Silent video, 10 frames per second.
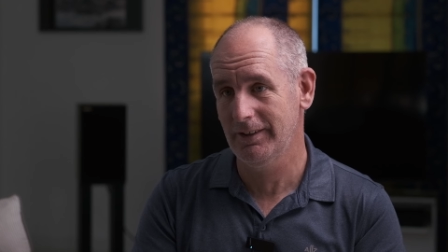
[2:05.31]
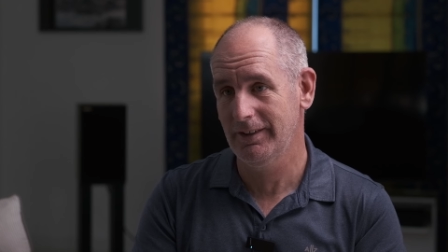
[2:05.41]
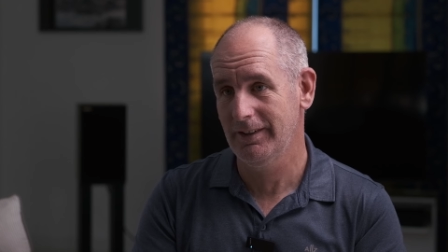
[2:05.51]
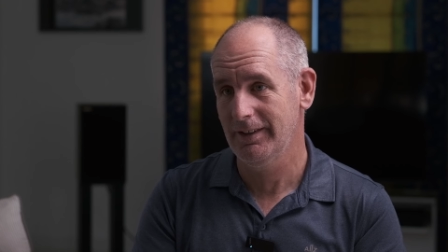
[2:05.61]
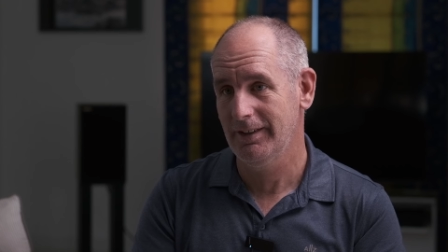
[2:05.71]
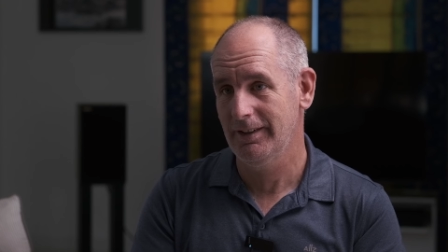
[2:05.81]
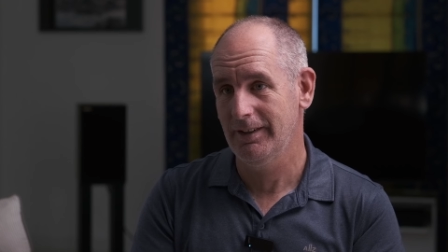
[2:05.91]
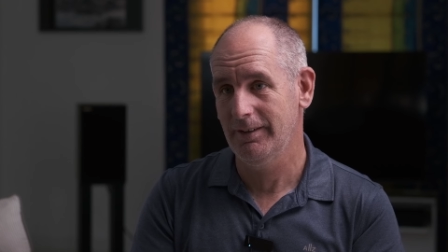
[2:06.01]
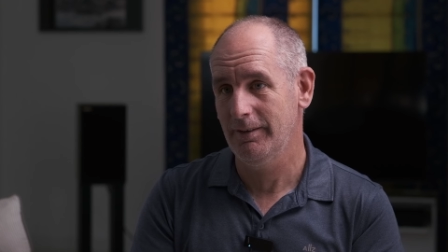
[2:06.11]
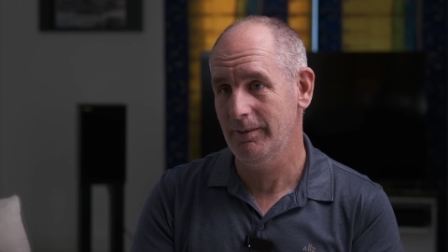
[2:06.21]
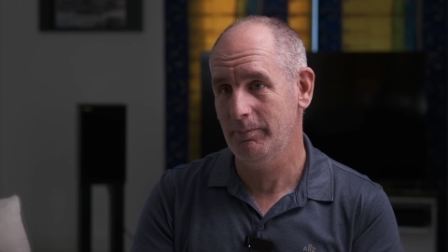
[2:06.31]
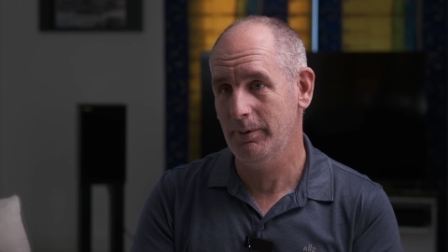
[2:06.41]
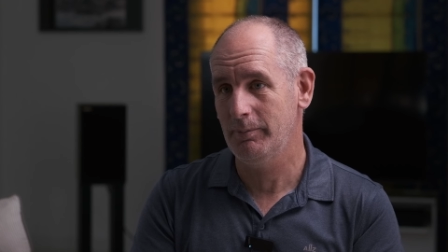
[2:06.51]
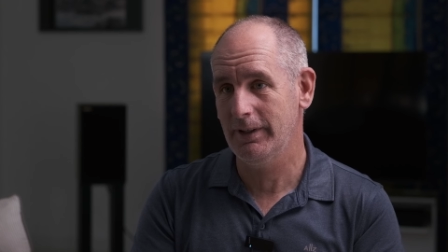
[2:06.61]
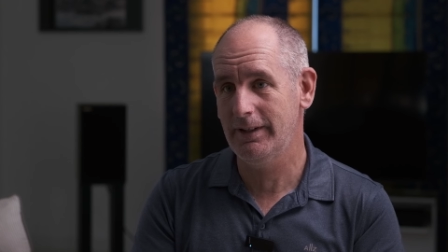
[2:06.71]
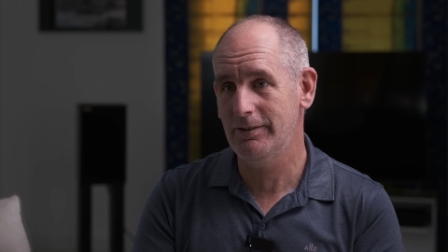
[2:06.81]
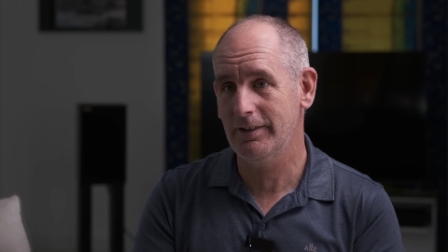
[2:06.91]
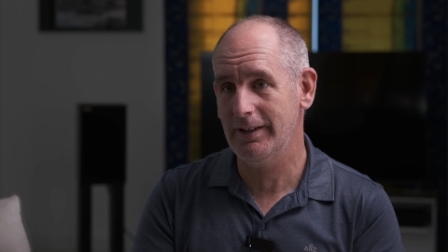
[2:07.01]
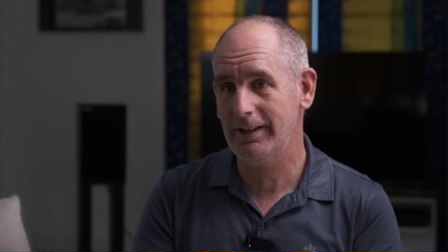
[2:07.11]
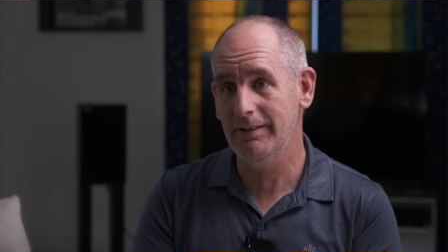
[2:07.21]
That's right, yeah. But my kids are
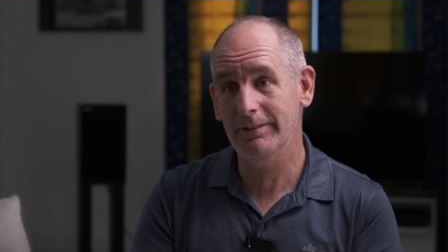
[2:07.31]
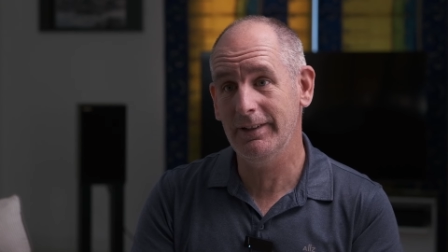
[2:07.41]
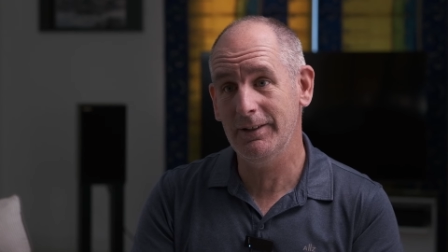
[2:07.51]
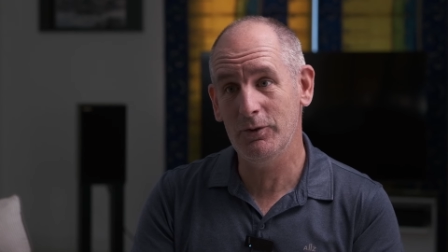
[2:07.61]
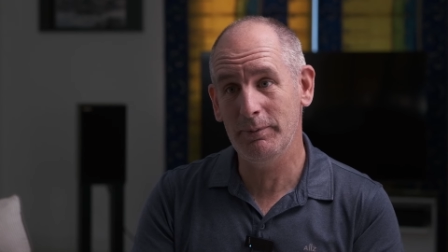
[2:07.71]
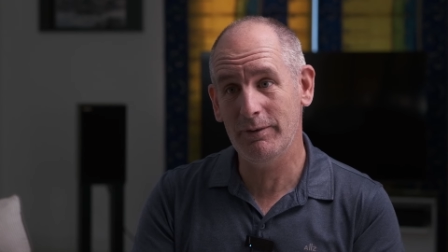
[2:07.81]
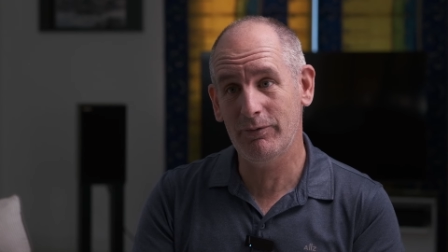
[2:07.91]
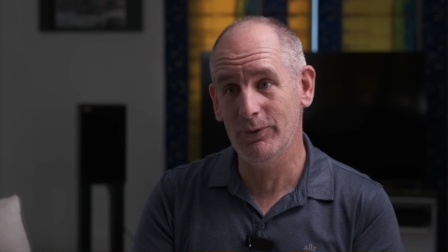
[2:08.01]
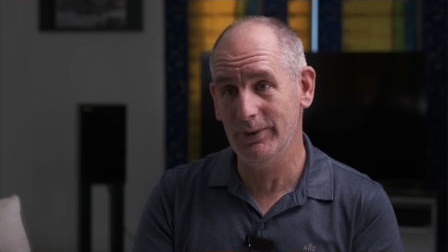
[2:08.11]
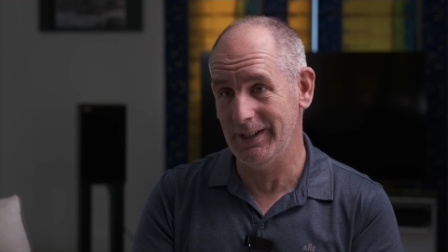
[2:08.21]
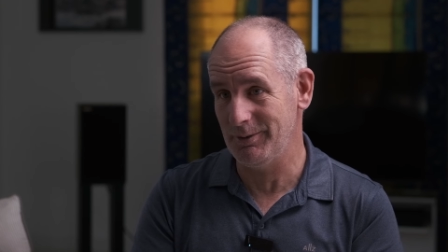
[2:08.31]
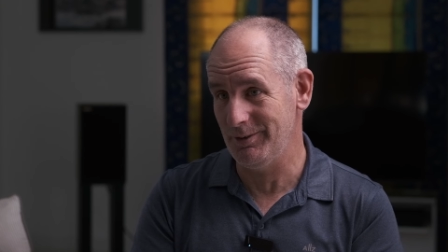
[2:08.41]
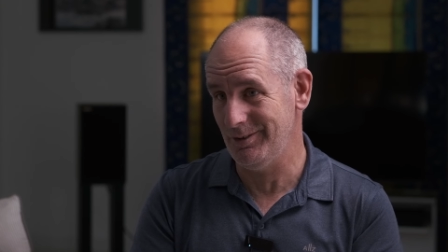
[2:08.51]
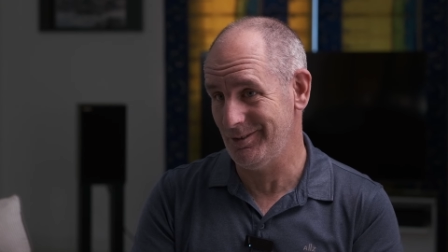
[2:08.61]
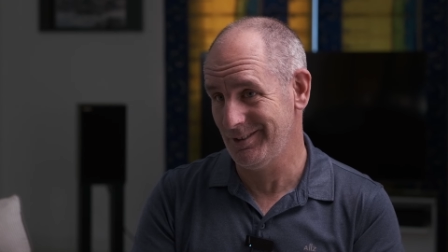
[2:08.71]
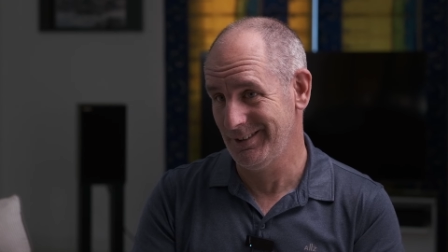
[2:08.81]
that clever they can speak four languages.